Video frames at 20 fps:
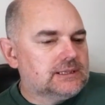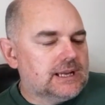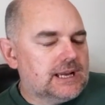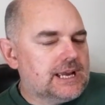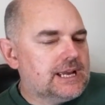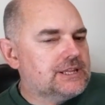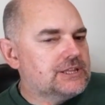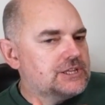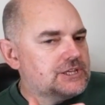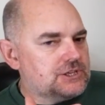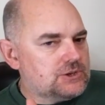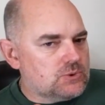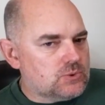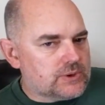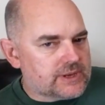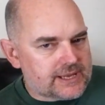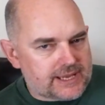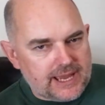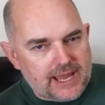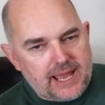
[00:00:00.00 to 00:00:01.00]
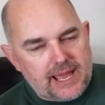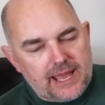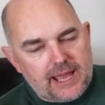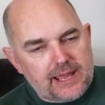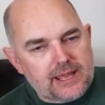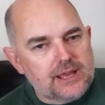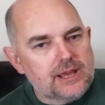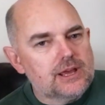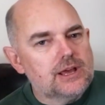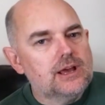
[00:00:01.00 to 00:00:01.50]
In the
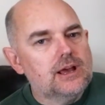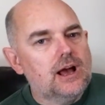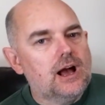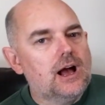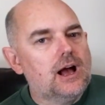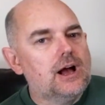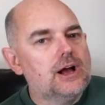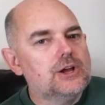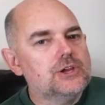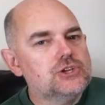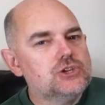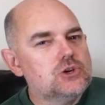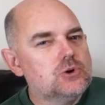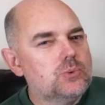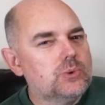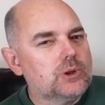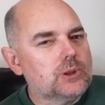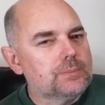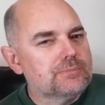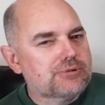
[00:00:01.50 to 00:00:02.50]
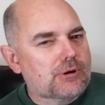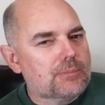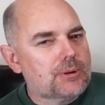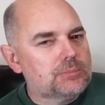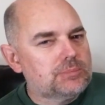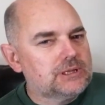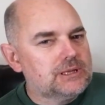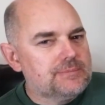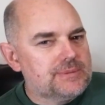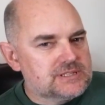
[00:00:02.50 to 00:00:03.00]
UK, uh, you will
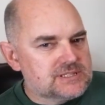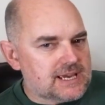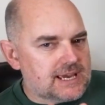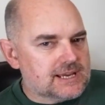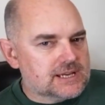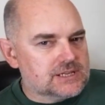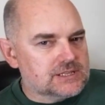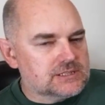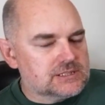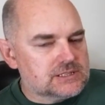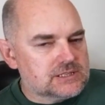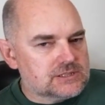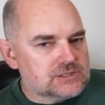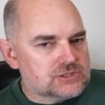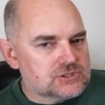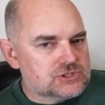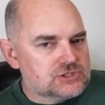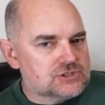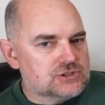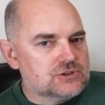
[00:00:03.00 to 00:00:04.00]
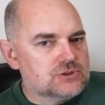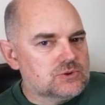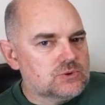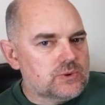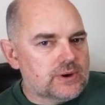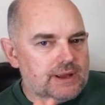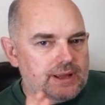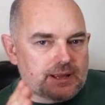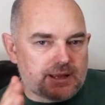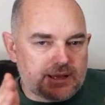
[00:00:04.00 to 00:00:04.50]
probably be taken to